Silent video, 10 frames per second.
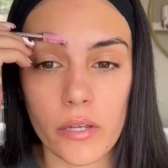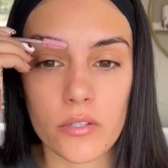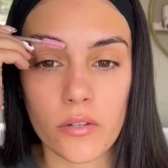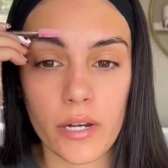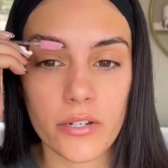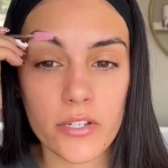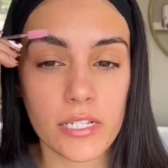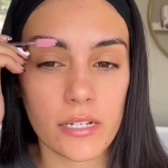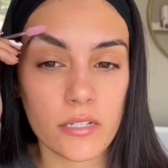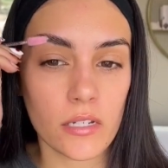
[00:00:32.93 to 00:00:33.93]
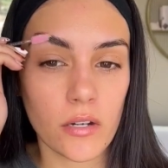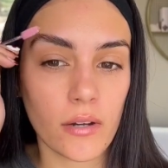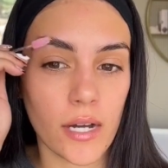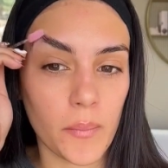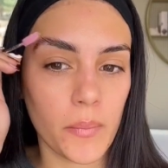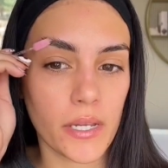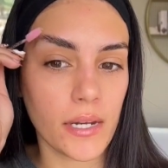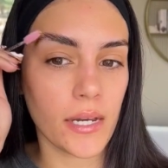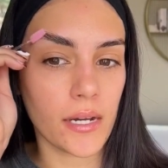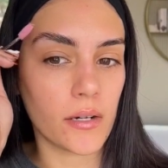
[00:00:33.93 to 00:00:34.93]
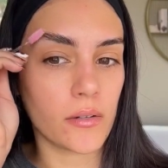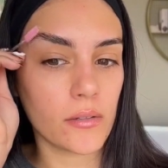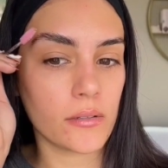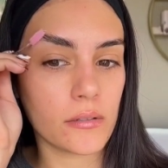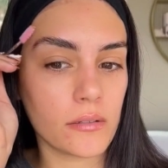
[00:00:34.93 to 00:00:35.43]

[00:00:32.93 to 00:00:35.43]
Okay, so I just like to go up and out.